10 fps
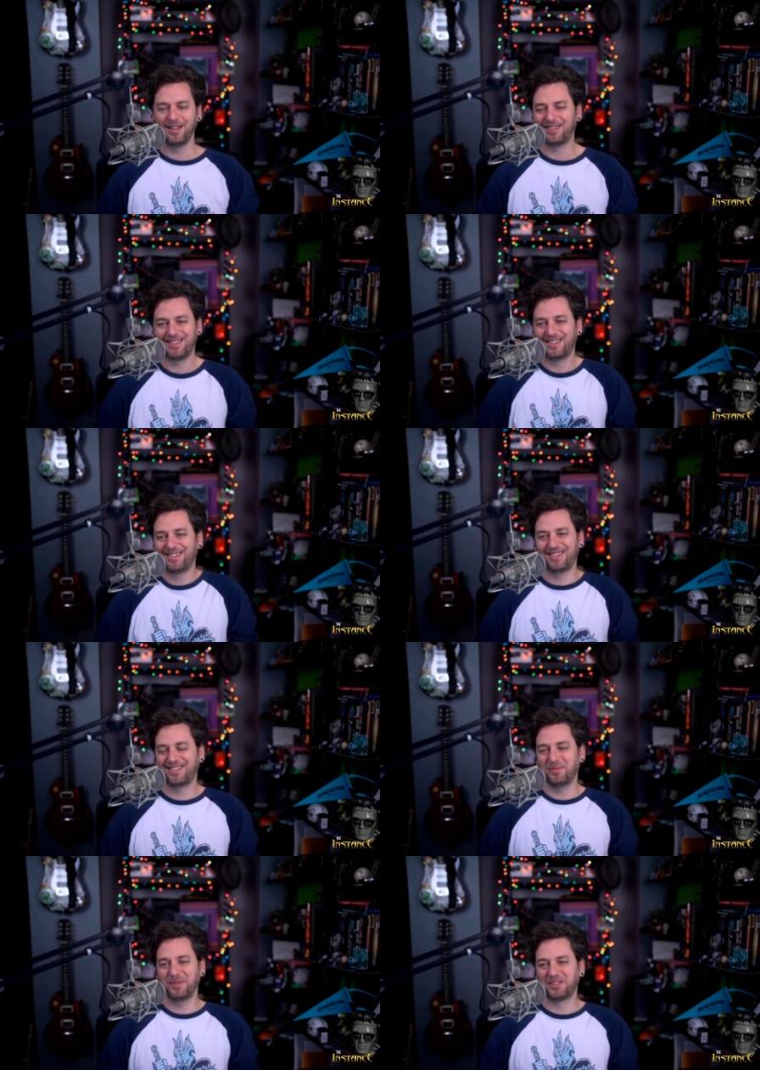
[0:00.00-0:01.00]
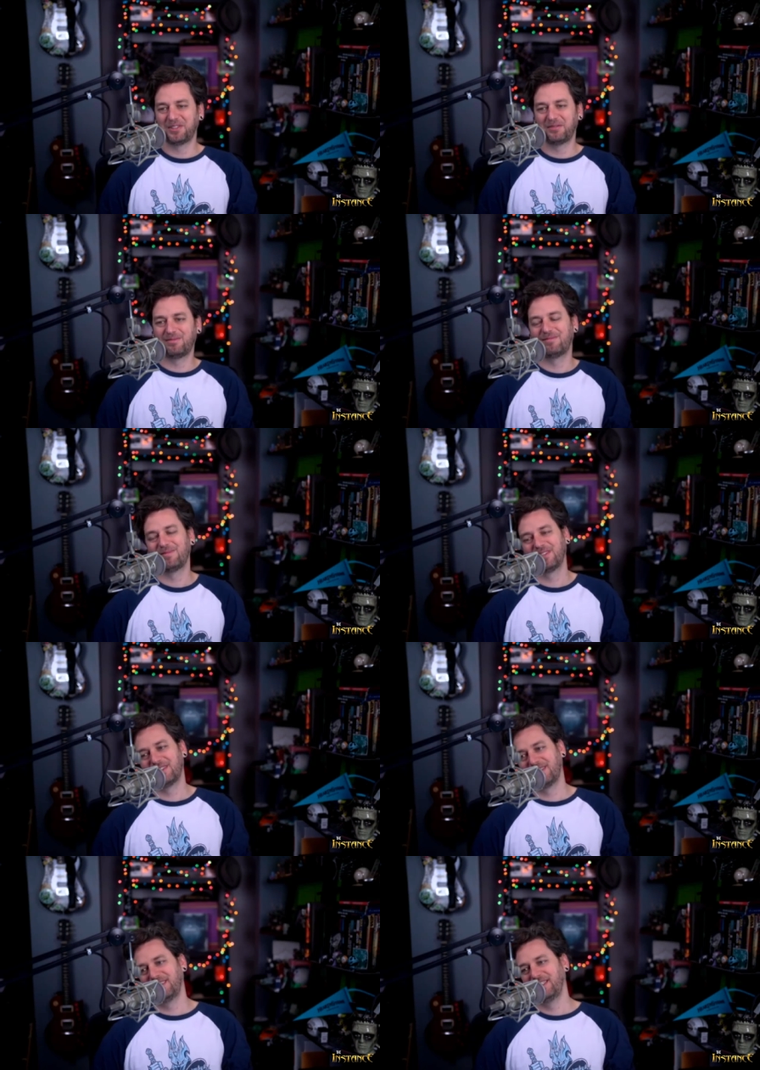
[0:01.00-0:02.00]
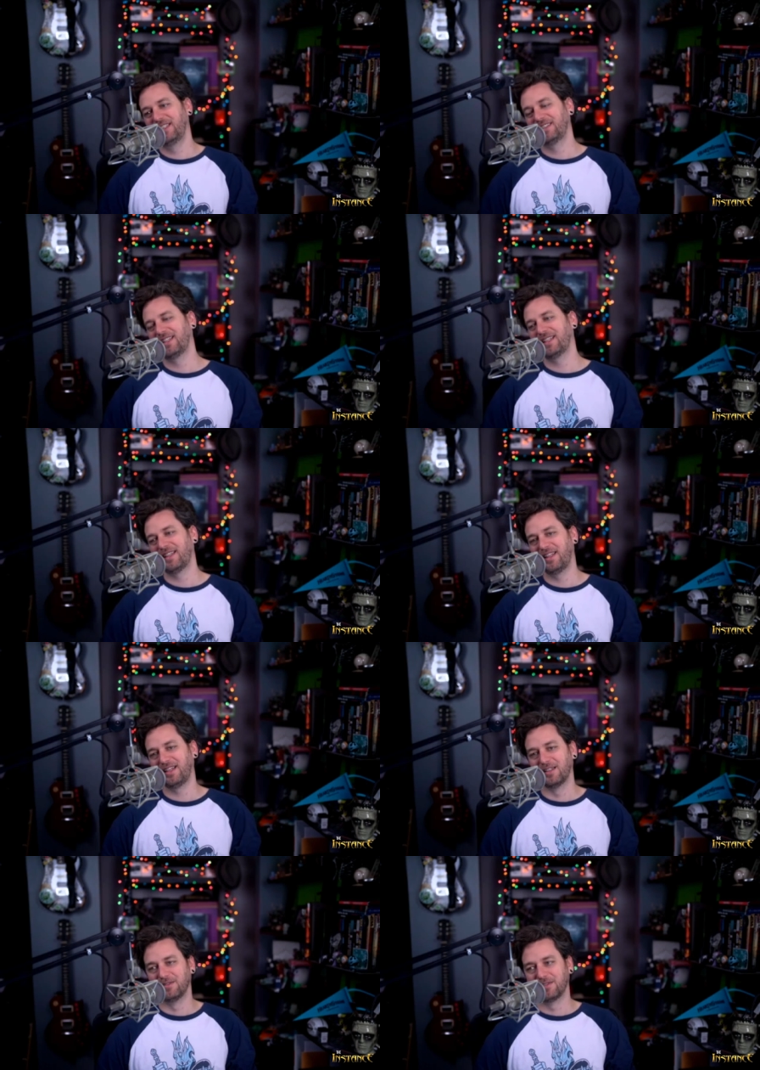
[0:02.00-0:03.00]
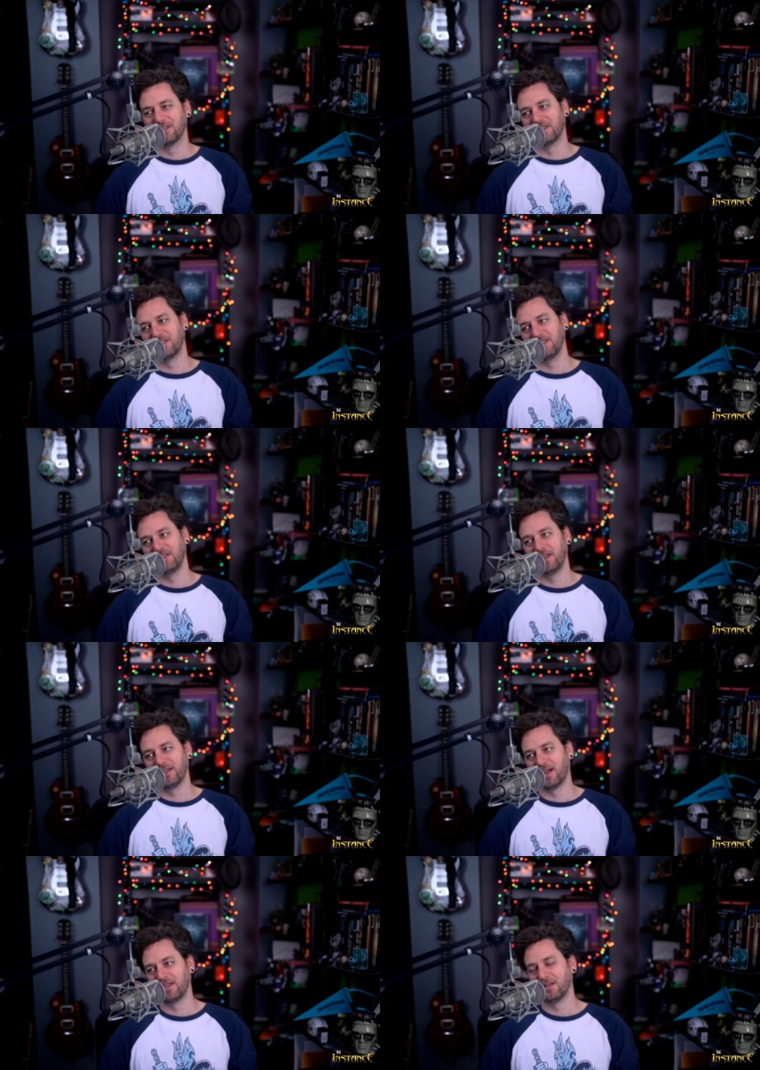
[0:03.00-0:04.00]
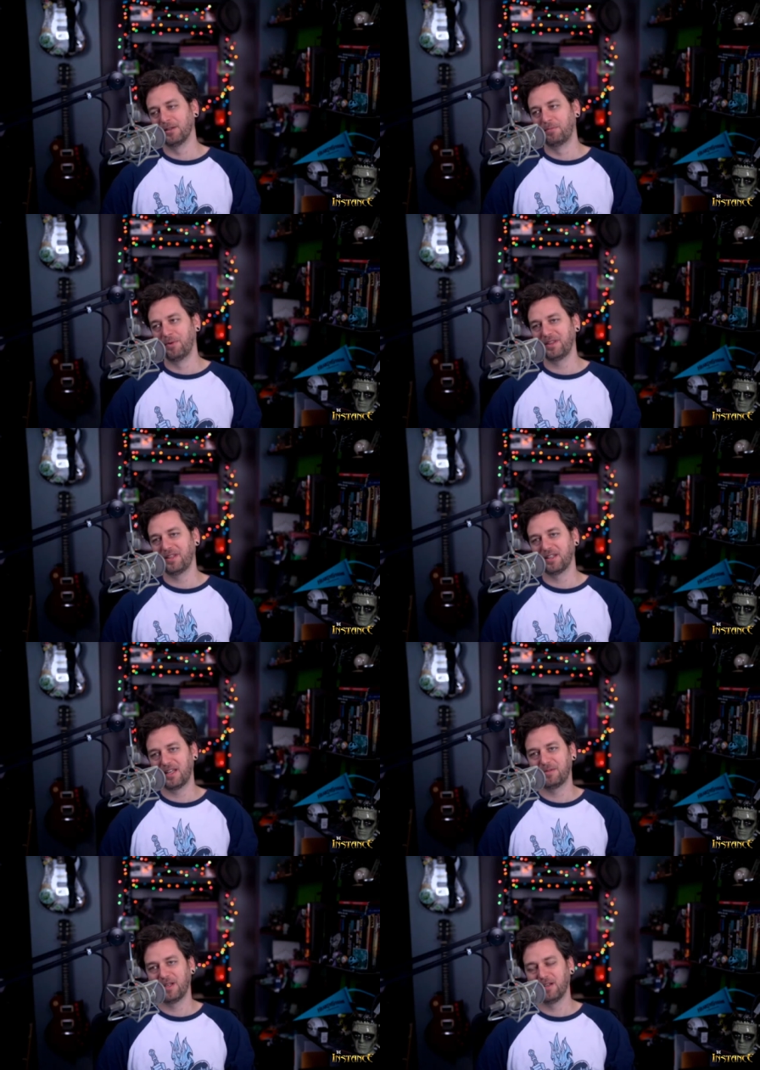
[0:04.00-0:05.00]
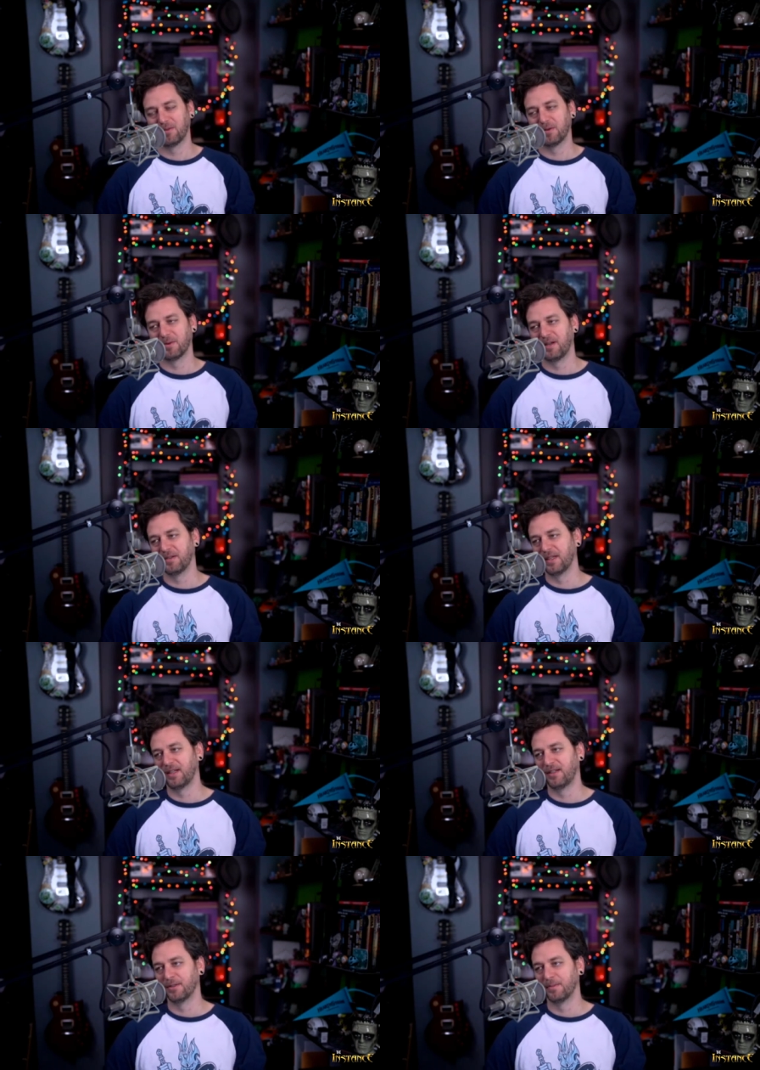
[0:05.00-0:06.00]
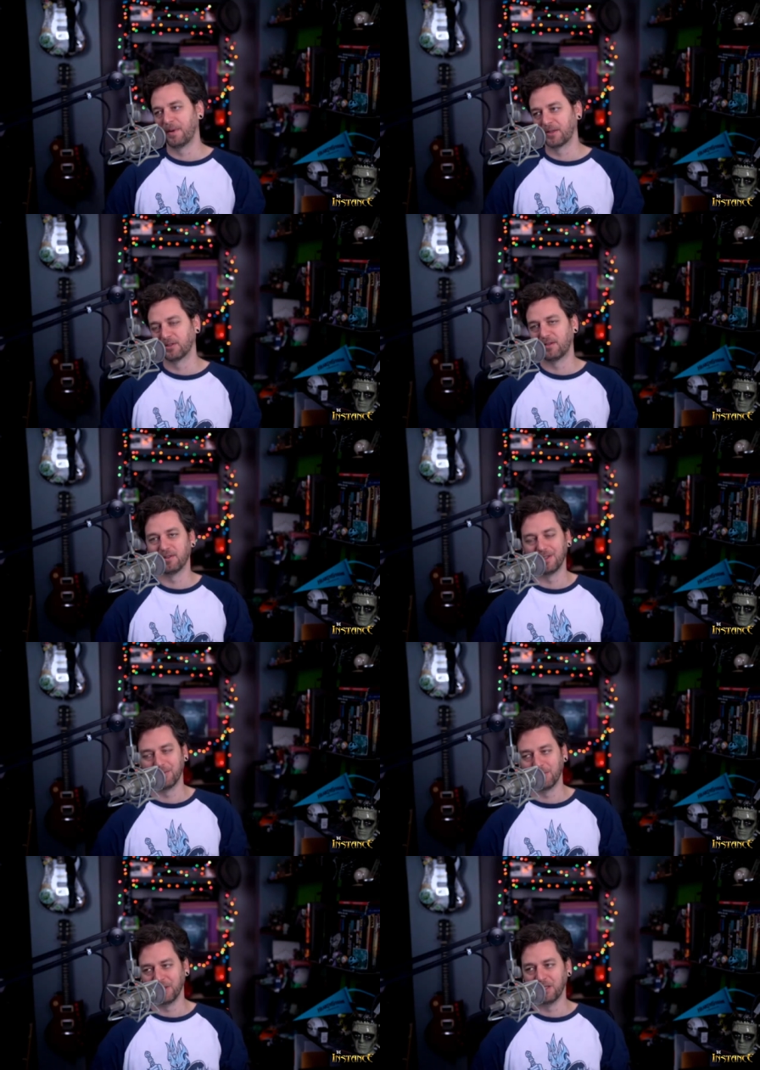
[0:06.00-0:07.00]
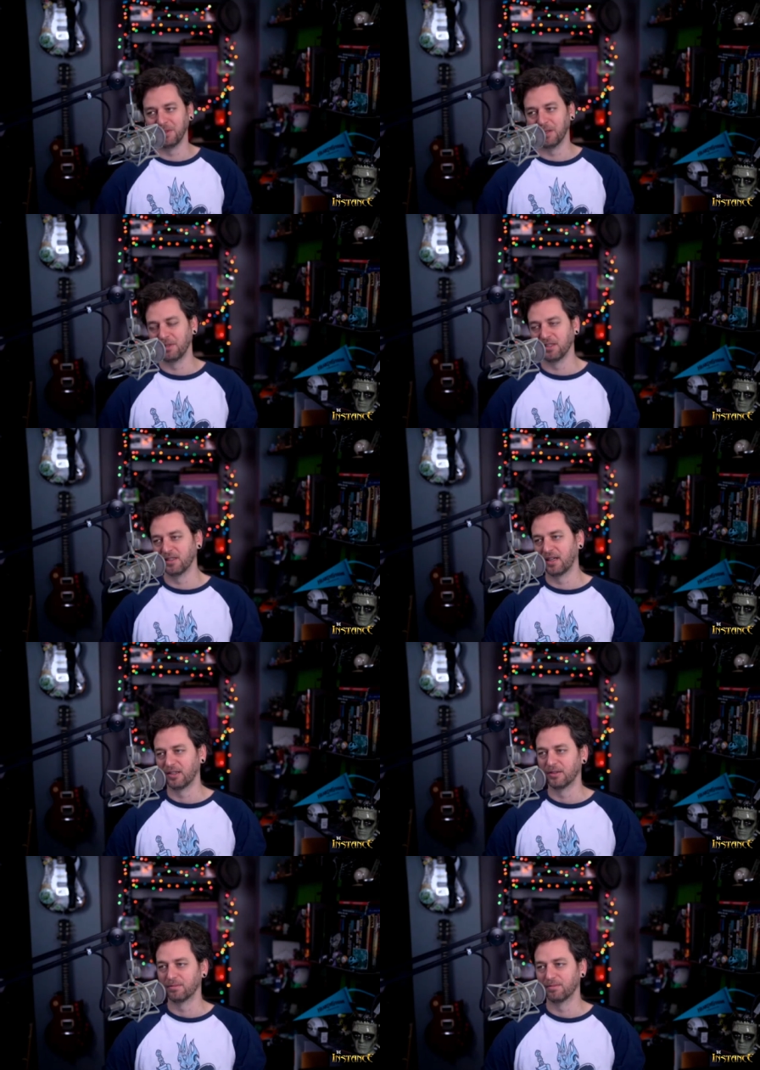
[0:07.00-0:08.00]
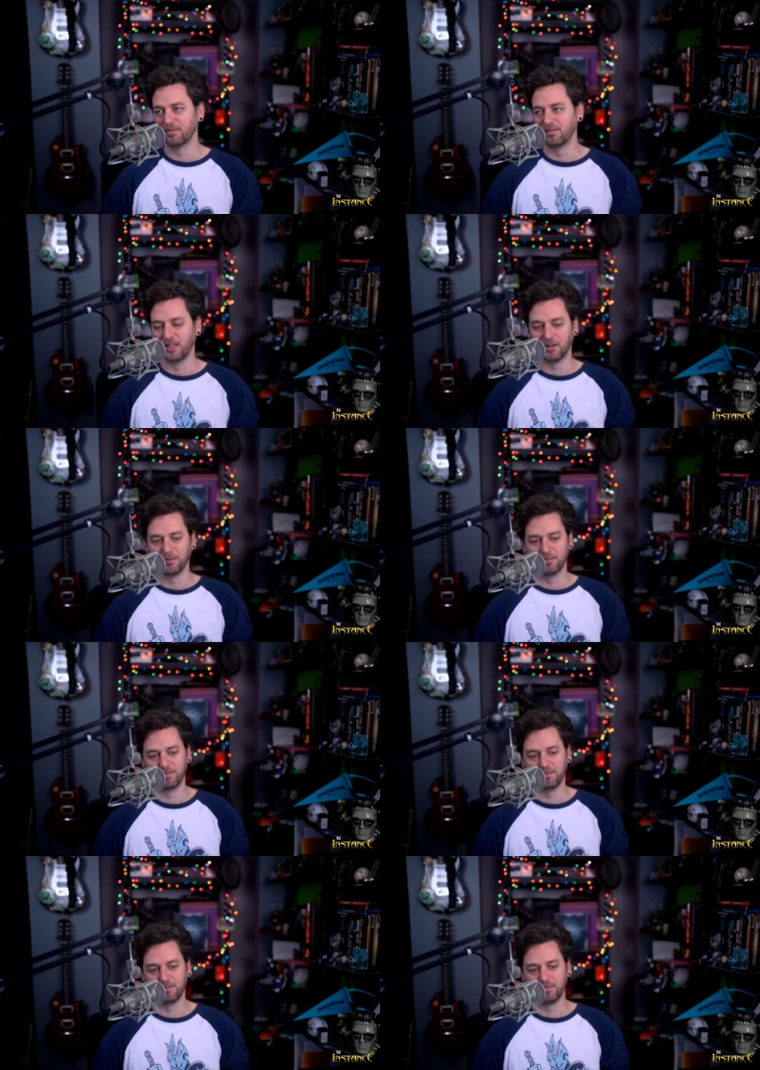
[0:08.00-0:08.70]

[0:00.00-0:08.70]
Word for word: It's, it's, it's so much there's a lot to think of because like I, the, the point that keeps getting thrown around that under microsoft everything won't need to be a billion dollar you know